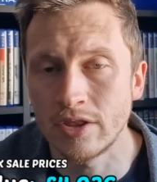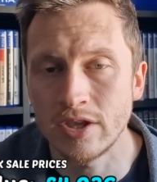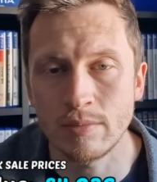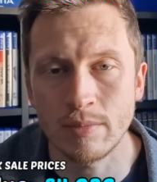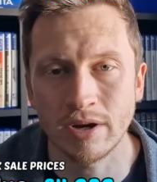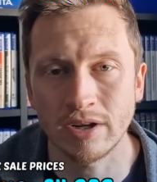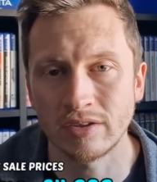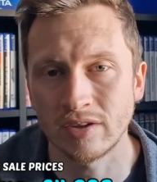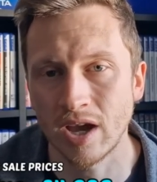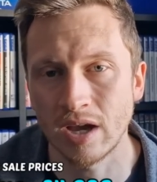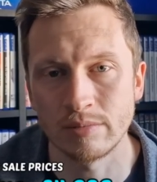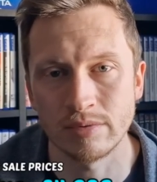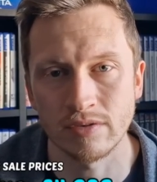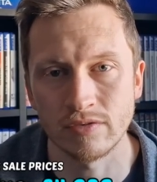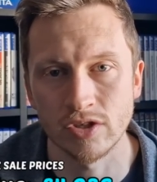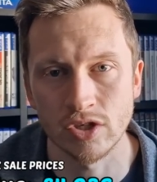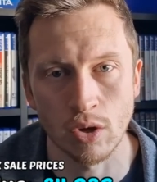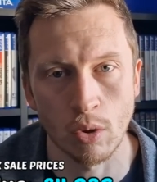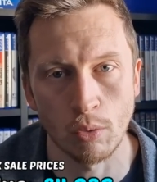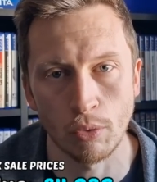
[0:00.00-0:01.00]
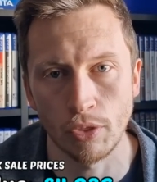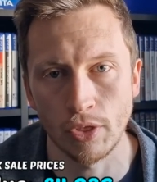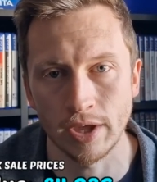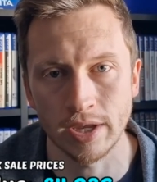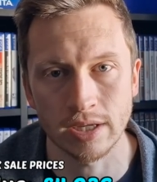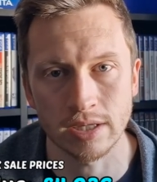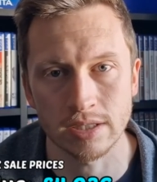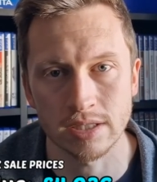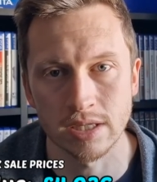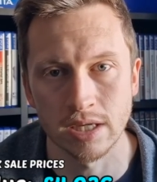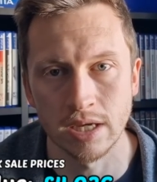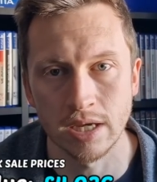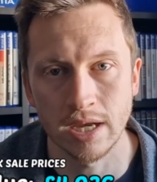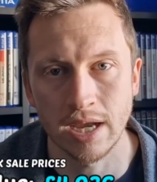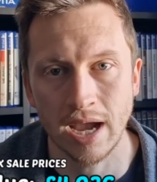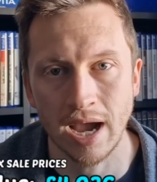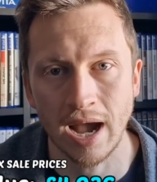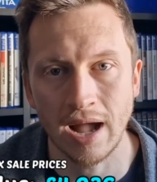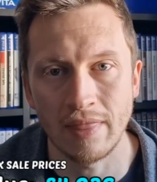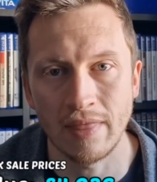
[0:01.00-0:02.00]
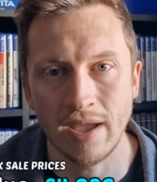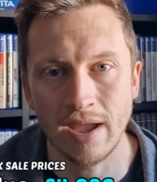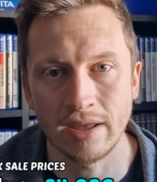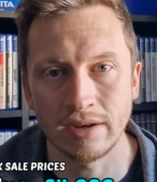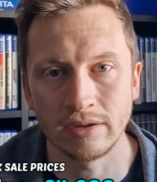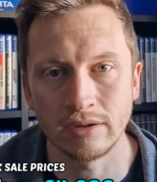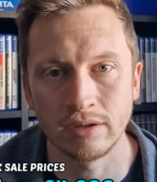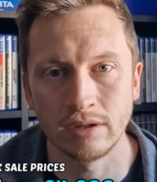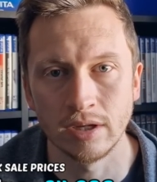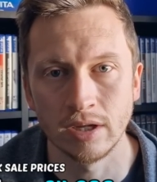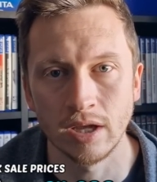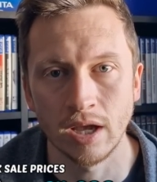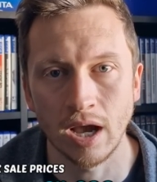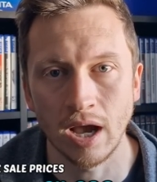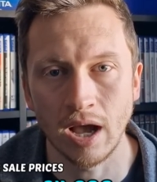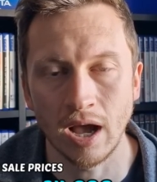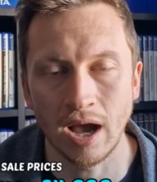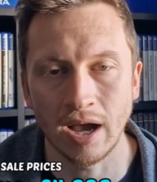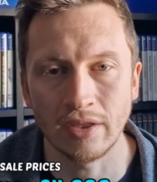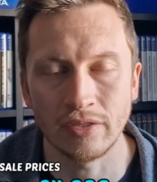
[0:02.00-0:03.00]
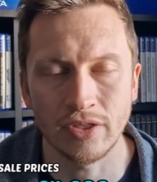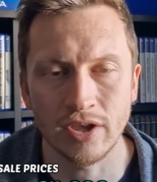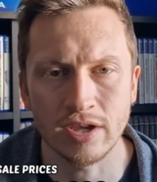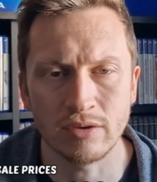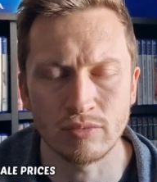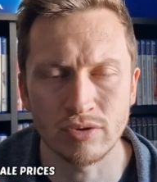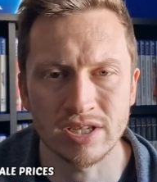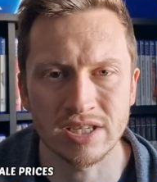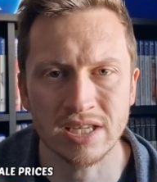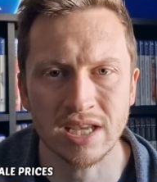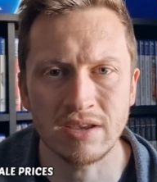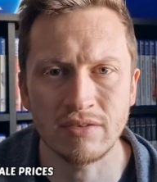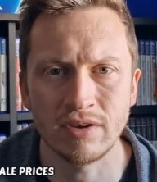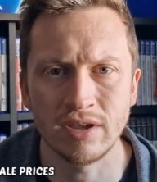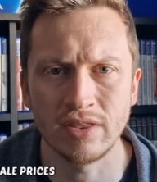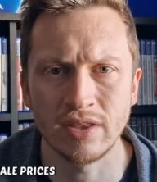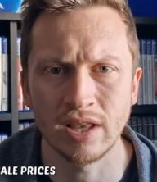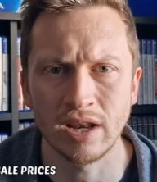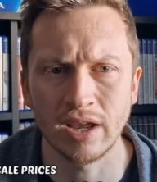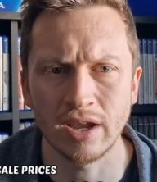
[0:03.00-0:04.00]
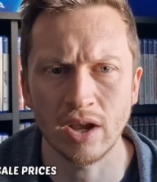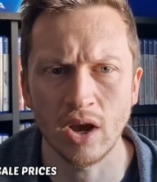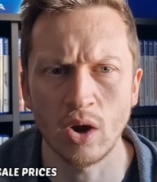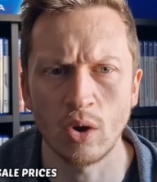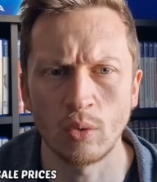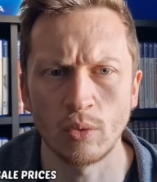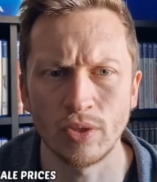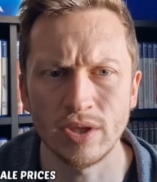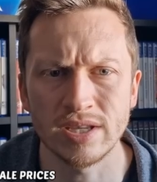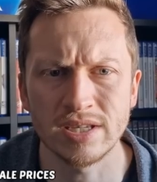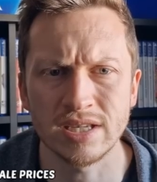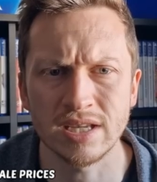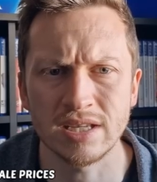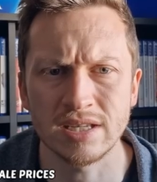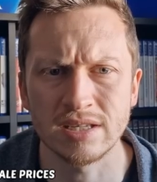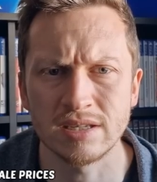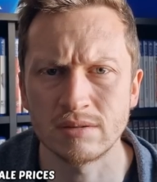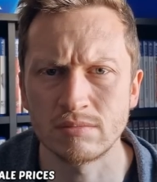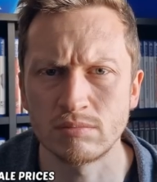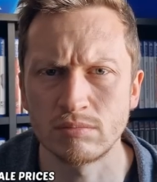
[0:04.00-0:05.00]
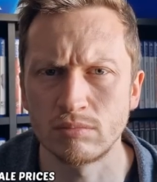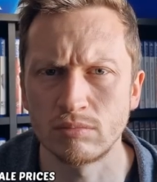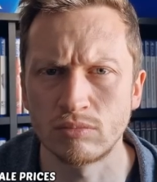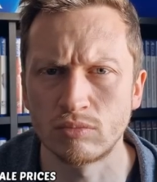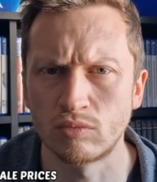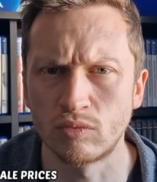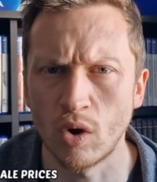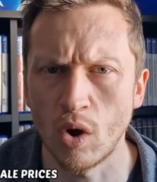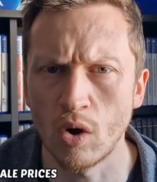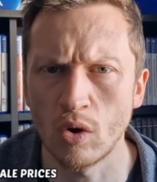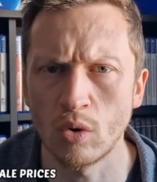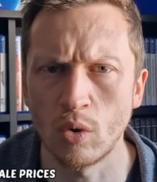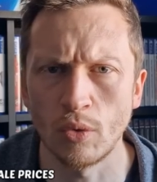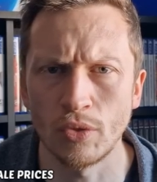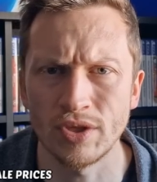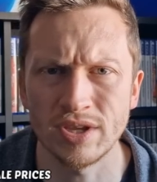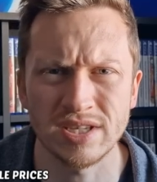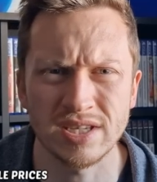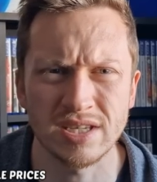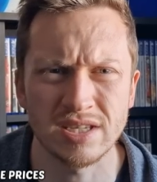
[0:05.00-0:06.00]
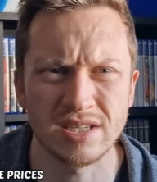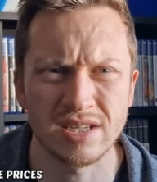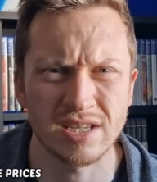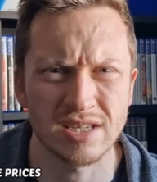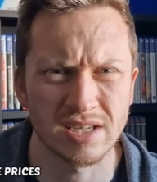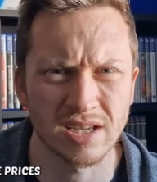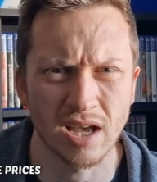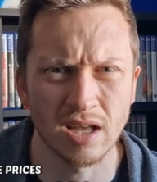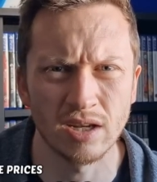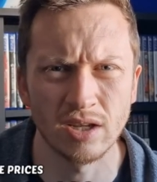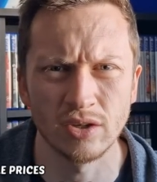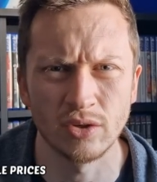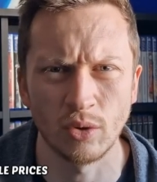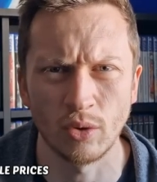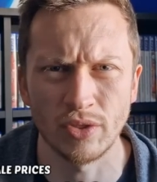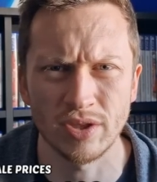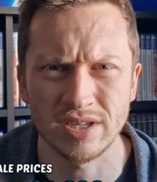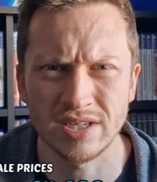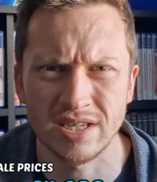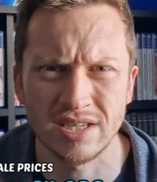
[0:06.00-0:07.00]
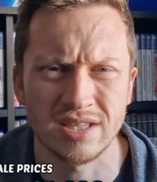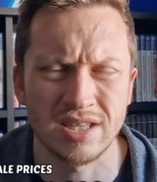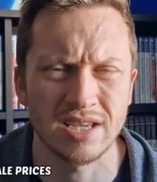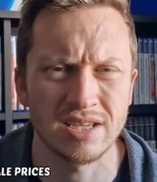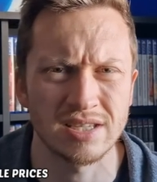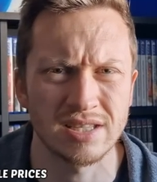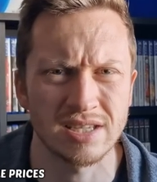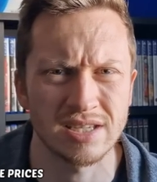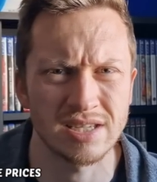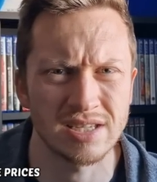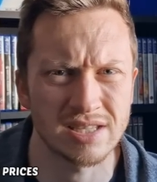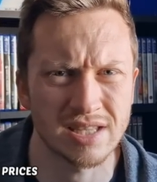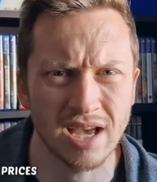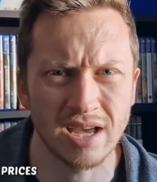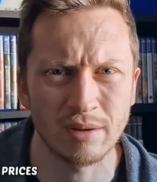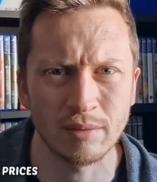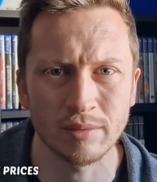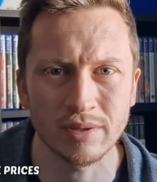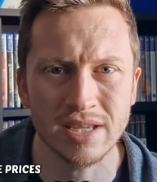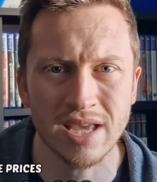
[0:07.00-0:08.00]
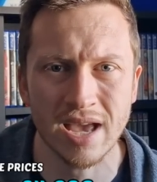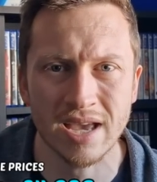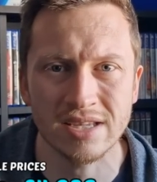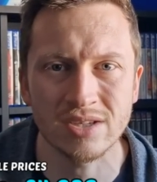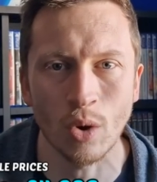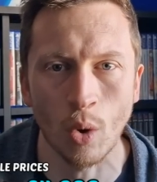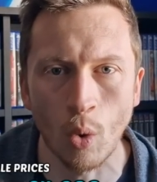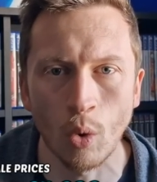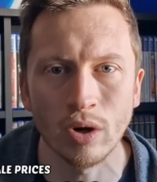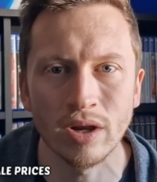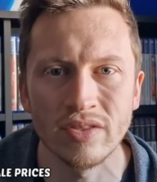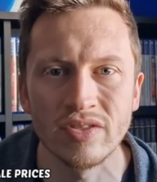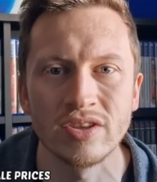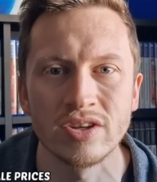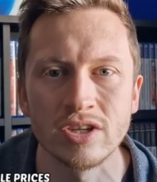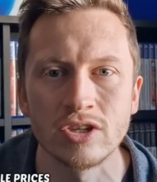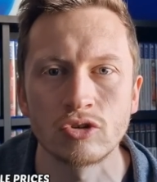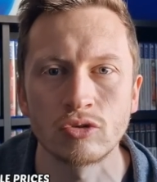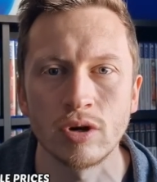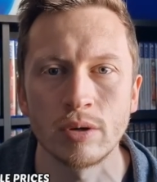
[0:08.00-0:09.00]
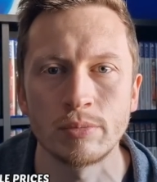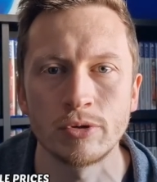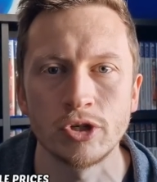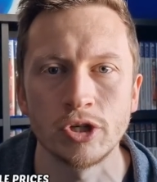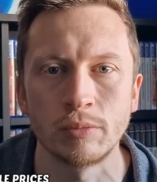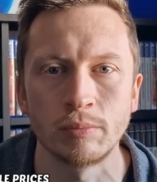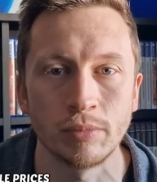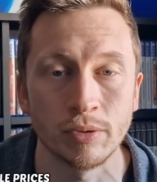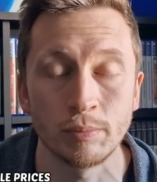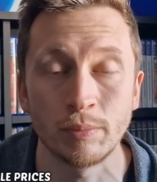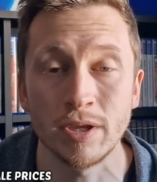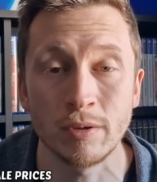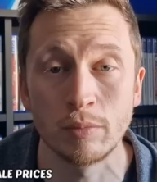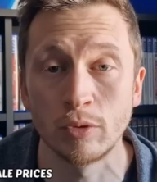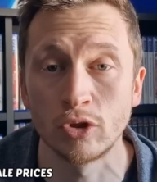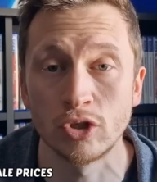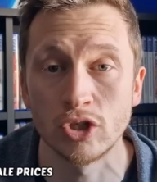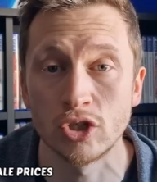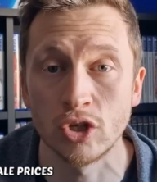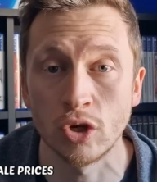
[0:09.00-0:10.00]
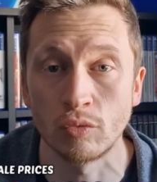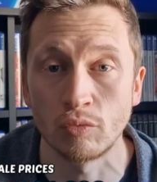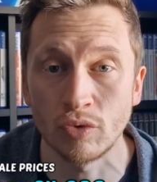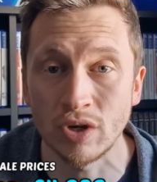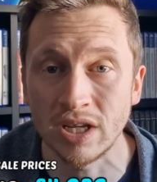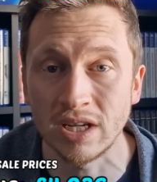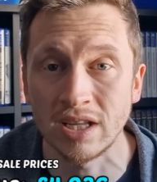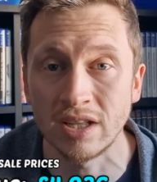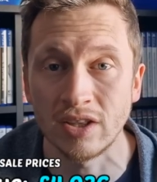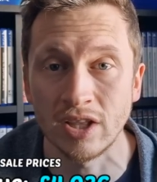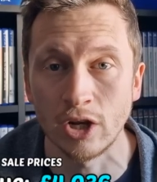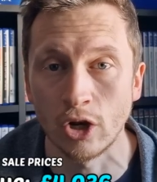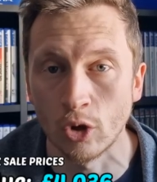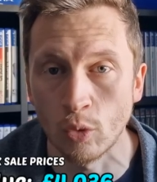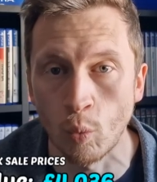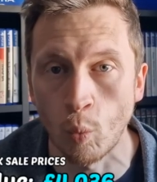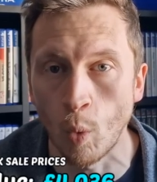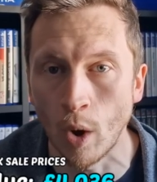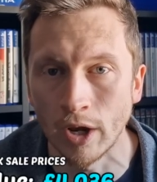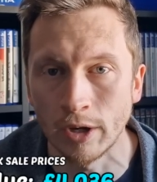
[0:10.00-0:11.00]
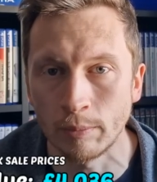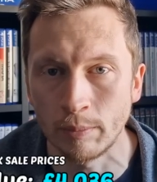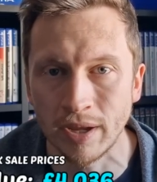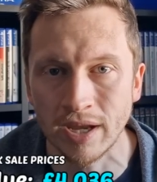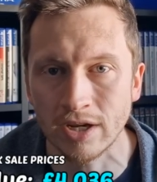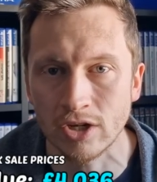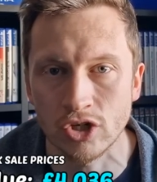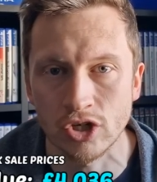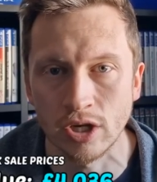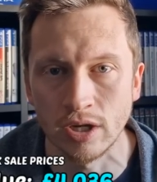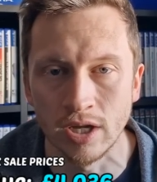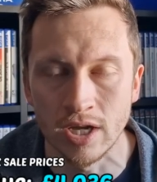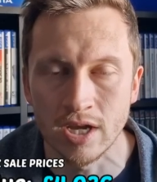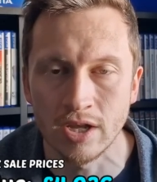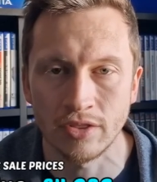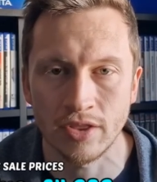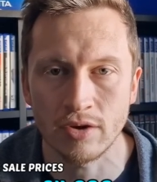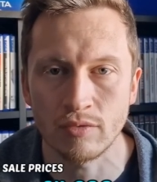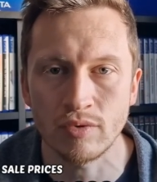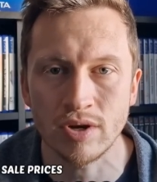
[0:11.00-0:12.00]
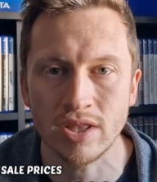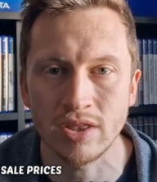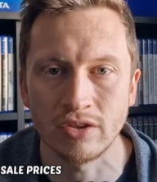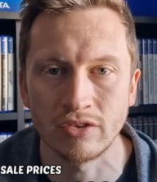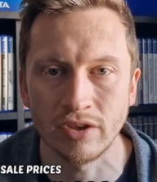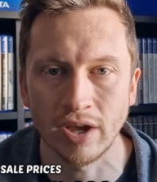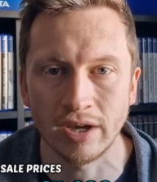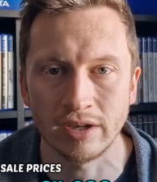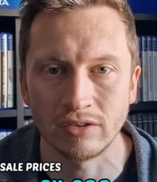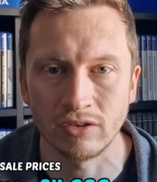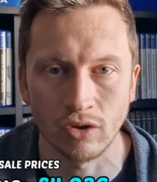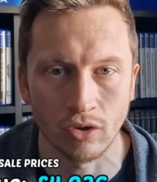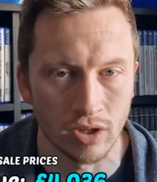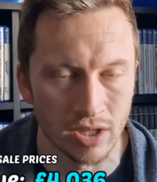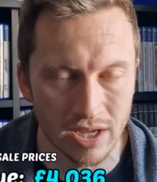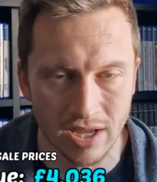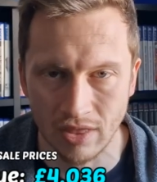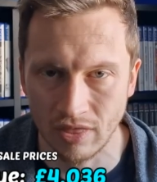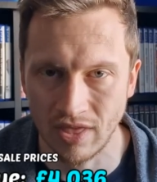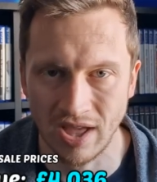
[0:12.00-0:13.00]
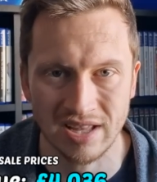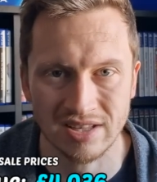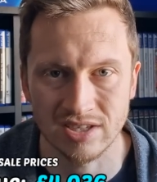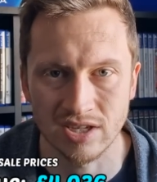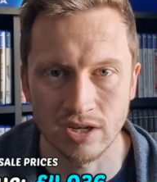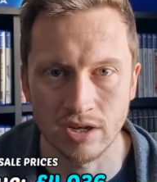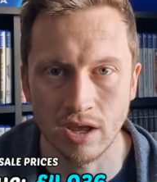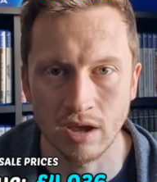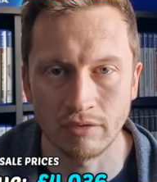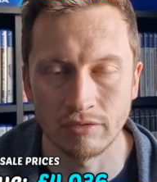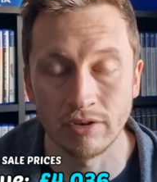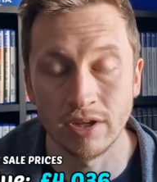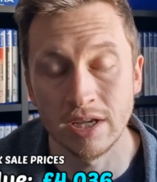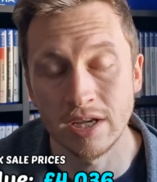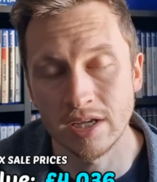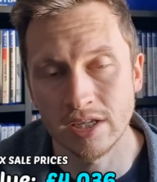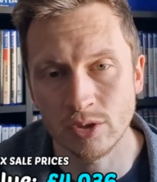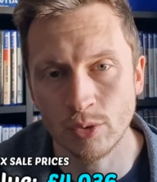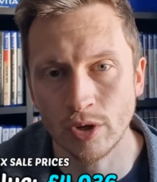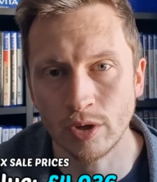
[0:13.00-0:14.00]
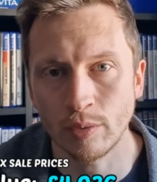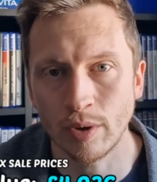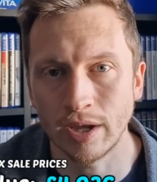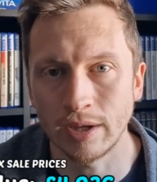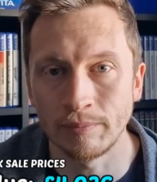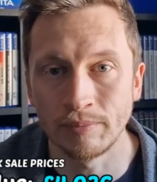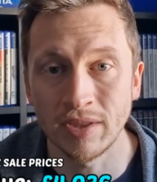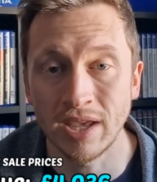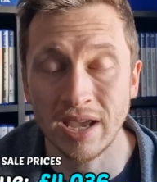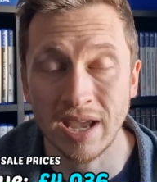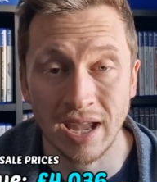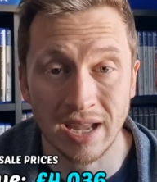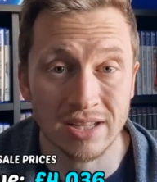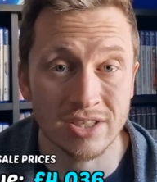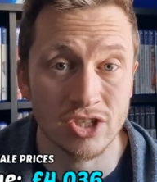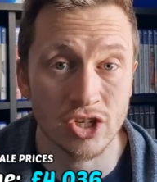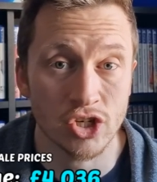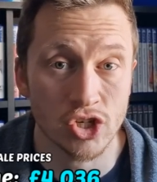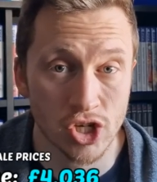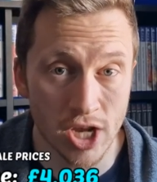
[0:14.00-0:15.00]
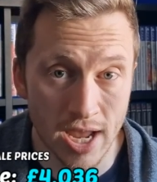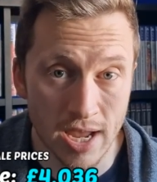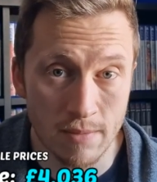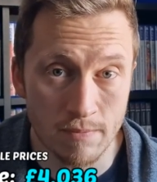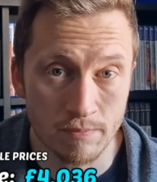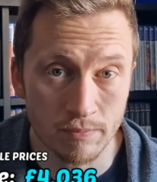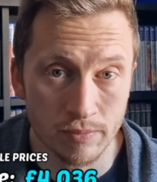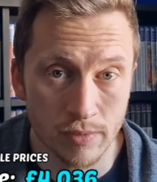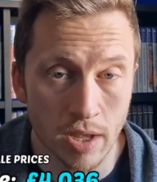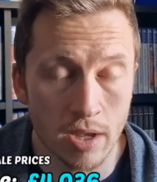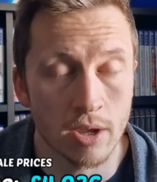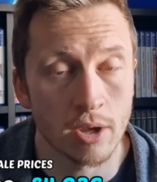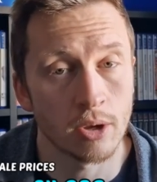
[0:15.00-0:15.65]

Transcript: The amount of times I've sold things and then uh, they receive it and they're like, oh, this is wrong, or this is discolored, or this is this, this is that. Like, yeah, it's all in the description, but people just don't read it. They look one picture, they read the title, that's enough. So anyway, it's a shame,